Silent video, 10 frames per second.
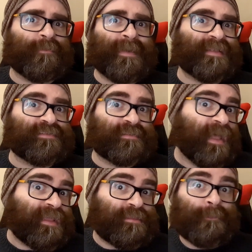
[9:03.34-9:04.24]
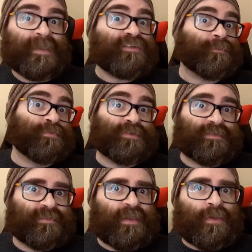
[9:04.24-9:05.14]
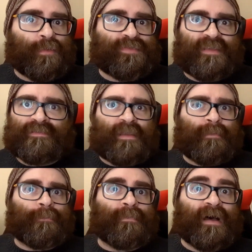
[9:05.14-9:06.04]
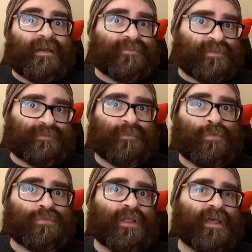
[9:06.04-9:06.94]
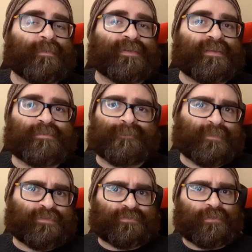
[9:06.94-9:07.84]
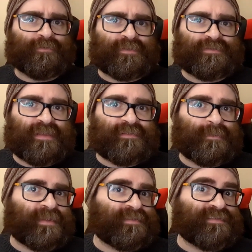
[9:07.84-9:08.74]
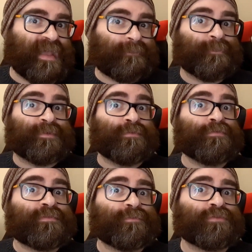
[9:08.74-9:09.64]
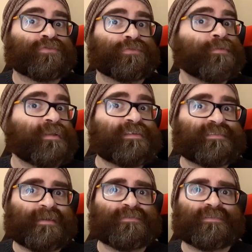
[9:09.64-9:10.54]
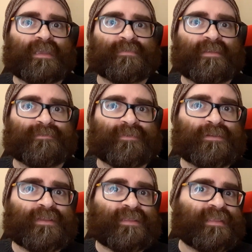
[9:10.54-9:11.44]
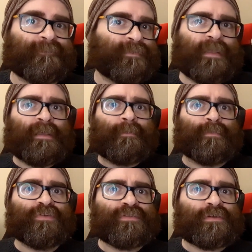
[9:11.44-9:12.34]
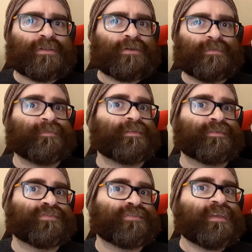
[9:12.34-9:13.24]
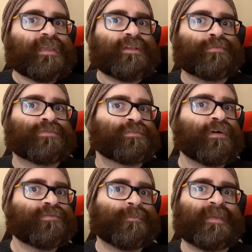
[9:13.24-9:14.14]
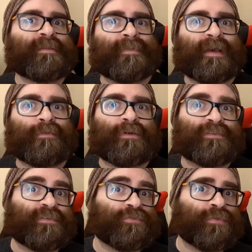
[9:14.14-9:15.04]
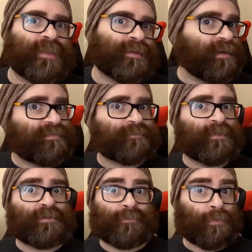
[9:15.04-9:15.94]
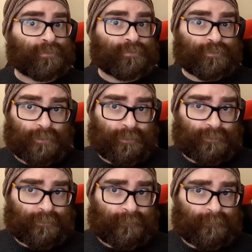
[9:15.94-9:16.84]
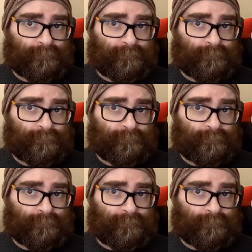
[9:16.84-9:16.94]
of bands like the Beach Boys, with these marvellous vocal harmonies, softer sensibilities and beautiful crooning soundscapes that feel like the musical equivalent of sinking into a soft beanbag whilst enjoying a nice mug of hot chocolate.